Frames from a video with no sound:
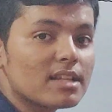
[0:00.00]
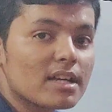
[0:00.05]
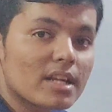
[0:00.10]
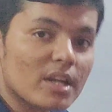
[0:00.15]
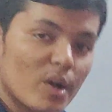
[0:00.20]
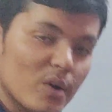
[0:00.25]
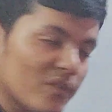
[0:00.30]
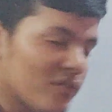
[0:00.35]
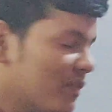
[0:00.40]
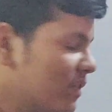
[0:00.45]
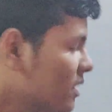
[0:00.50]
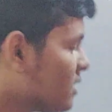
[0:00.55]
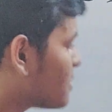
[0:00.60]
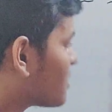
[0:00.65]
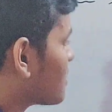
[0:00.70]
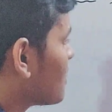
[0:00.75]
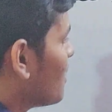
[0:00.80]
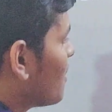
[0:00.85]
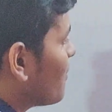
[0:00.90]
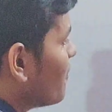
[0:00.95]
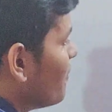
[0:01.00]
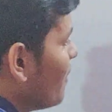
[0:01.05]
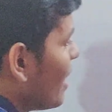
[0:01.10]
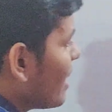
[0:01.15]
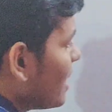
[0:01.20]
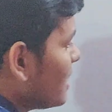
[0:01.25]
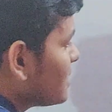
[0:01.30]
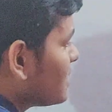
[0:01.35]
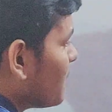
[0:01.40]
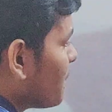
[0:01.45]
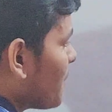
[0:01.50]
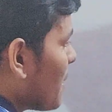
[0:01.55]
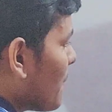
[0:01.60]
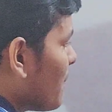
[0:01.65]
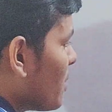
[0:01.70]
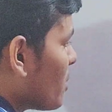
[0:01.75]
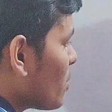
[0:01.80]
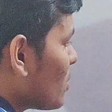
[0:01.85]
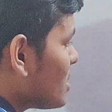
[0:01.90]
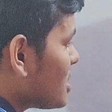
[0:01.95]
the ground first, whereas the
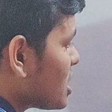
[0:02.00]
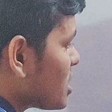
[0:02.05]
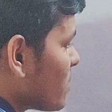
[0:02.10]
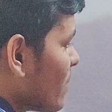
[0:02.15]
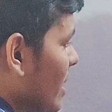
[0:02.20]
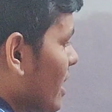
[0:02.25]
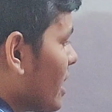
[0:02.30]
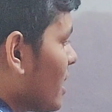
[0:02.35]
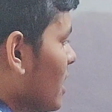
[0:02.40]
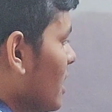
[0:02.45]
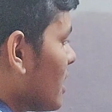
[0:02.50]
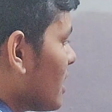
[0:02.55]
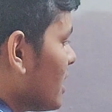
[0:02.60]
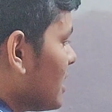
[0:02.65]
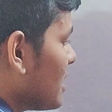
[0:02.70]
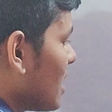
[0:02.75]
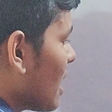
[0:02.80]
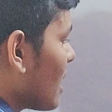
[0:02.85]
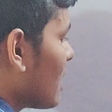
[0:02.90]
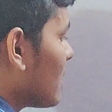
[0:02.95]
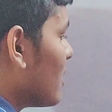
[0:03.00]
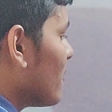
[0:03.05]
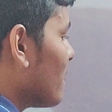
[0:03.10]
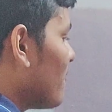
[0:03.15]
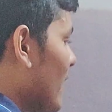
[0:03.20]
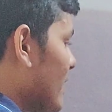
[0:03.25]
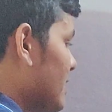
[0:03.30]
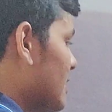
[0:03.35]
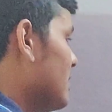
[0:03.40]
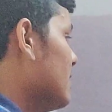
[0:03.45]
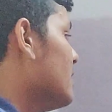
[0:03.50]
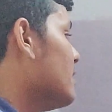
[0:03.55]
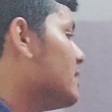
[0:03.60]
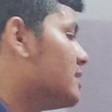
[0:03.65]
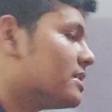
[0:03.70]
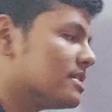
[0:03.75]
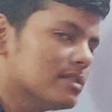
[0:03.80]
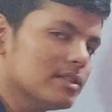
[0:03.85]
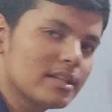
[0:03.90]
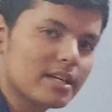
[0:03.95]
paper will swing here and there and then finally
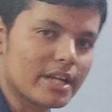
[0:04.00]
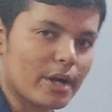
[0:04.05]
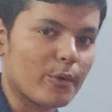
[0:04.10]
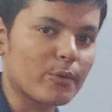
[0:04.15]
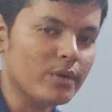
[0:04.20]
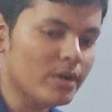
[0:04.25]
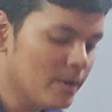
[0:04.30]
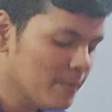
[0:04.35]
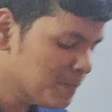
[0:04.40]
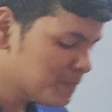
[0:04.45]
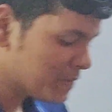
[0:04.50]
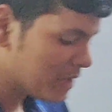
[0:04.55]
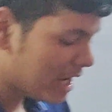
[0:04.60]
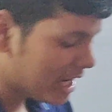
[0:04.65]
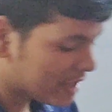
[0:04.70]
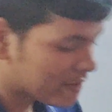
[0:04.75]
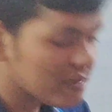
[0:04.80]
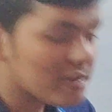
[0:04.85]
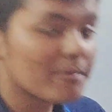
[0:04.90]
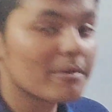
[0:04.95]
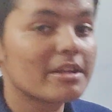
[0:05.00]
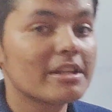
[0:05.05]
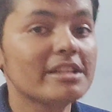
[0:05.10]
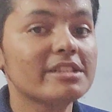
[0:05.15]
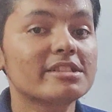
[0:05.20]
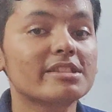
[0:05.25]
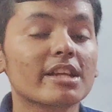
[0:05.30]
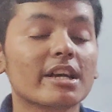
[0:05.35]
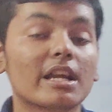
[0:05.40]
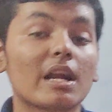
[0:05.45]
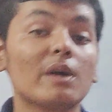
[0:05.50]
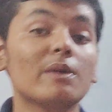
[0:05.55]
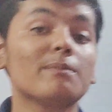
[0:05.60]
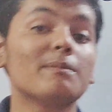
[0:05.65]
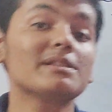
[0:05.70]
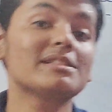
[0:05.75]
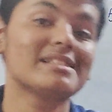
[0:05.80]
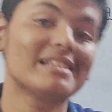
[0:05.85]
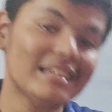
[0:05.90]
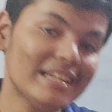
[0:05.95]
reach the ground. It will reach the ground
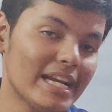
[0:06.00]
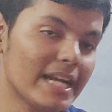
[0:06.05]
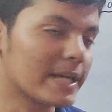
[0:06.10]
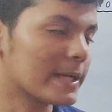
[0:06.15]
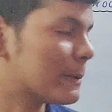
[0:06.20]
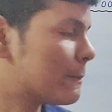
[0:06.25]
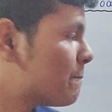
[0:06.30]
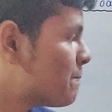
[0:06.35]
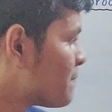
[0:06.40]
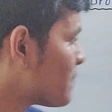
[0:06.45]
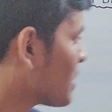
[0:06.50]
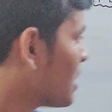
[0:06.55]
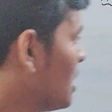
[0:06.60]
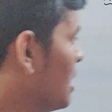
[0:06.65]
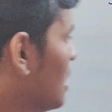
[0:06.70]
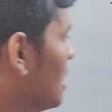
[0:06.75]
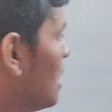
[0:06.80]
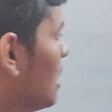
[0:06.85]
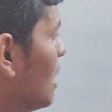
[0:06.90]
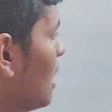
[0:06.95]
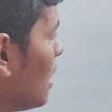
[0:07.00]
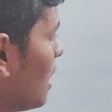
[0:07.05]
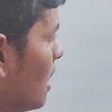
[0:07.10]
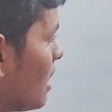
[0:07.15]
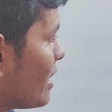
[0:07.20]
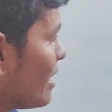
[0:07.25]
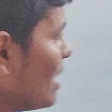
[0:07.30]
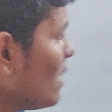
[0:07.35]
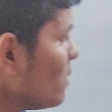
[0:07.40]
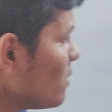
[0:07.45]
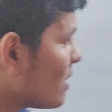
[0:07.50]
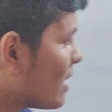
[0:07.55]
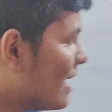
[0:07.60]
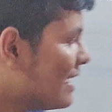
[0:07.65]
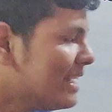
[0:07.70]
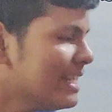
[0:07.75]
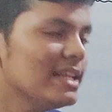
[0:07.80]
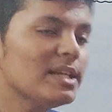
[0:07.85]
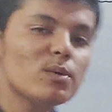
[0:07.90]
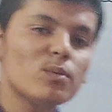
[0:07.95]
much later. Now
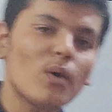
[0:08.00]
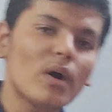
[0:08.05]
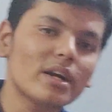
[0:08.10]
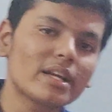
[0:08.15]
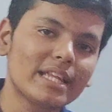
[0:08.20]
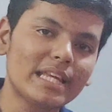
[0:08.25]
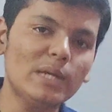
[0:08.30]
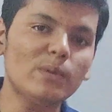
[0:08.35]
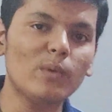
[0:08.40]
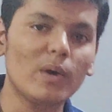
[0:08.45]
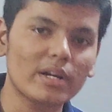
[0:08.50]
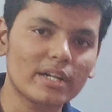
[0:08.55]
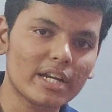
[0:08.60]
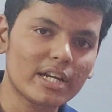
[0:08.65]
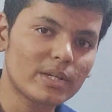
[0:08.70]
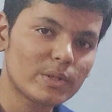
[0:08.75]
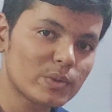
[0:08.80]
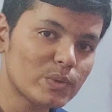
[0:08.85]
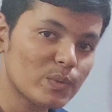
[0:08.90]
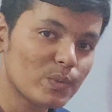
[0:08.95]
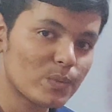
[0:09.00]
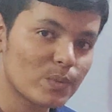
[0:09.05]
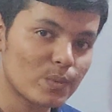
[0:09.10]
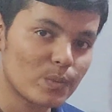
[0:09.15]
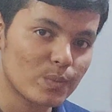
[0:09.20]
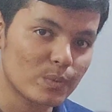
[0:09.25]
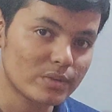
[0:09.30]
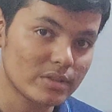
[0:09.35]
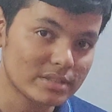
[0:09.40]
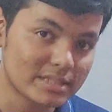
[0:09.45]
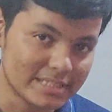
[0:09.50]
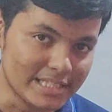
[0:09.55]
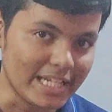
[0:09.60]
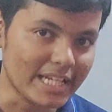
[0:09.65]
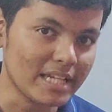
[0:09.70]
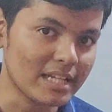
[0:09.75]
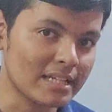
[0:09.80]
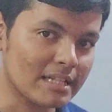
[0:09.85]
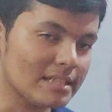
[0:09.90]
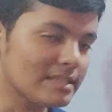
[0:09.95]
Galileo, what he wanted to
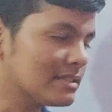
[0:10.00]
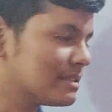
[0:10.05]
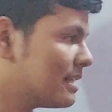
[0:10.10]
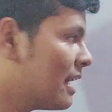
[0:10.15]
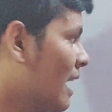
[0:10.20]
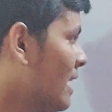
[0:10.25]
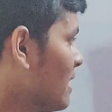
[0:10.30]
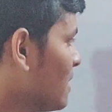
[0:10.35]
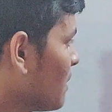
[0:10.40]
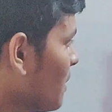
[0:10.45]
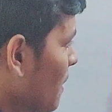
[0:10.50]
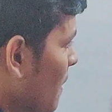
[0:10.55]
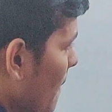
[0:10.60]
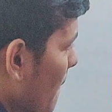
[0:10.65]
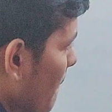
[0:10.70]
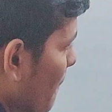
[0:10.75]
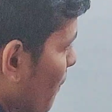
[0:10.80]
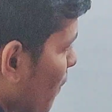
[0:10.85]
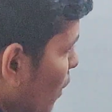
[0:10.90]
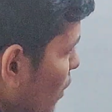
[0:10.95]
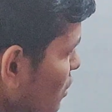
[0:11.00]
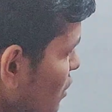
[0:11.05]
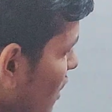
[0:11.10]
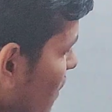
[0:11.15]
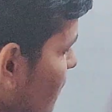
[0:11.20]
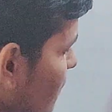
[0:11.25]
say is that both